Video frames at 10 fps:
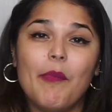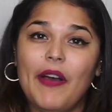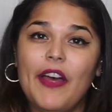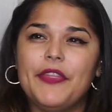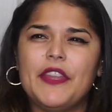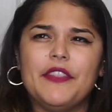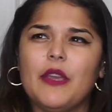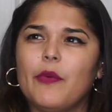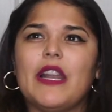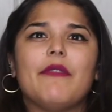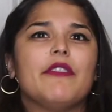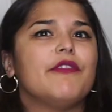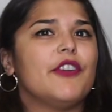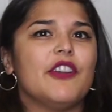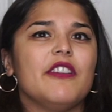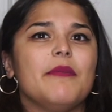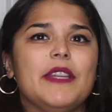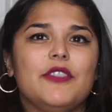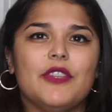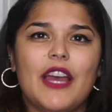but that they were not referring
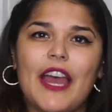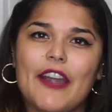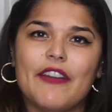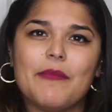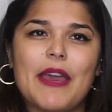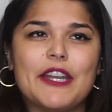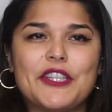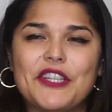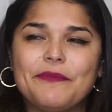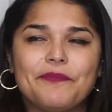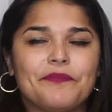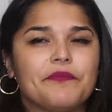me to the hiring manager.